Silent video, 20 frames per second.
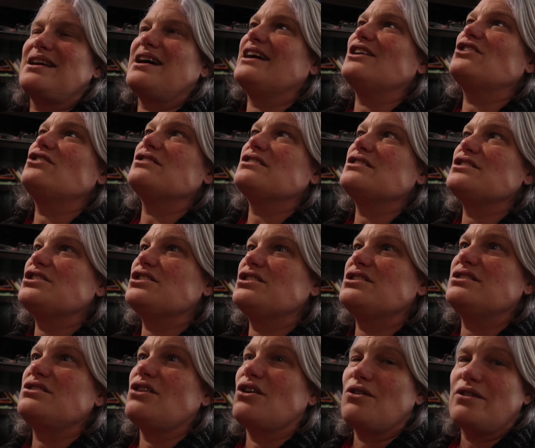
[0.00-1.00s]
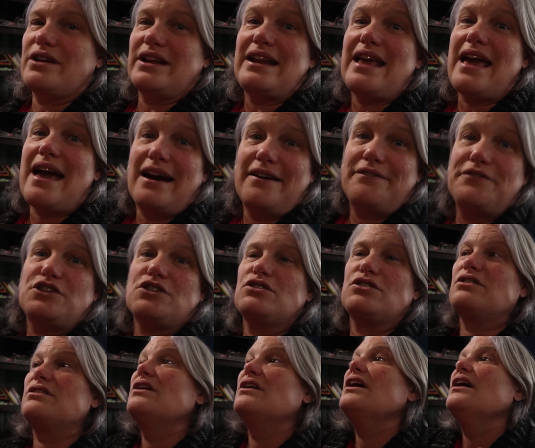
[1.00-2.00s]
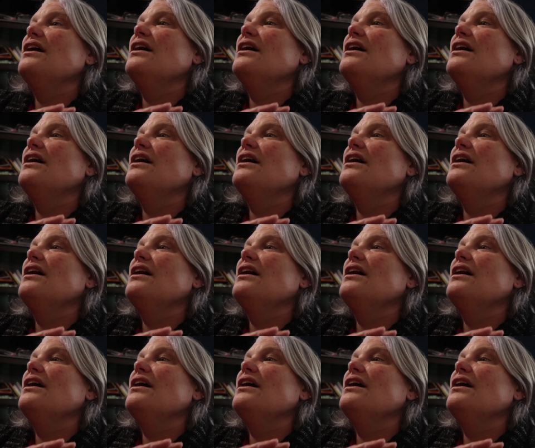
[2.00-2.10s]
I could have started after